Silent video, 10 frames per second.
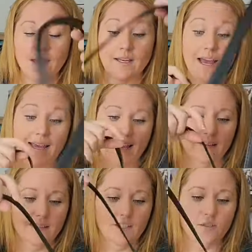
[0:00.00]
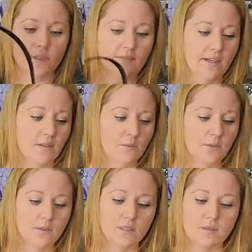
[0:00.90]
Not yet. This will be
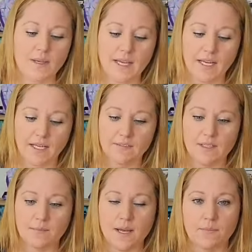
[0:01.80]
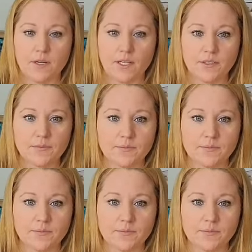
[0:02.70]
available at the beginning of September.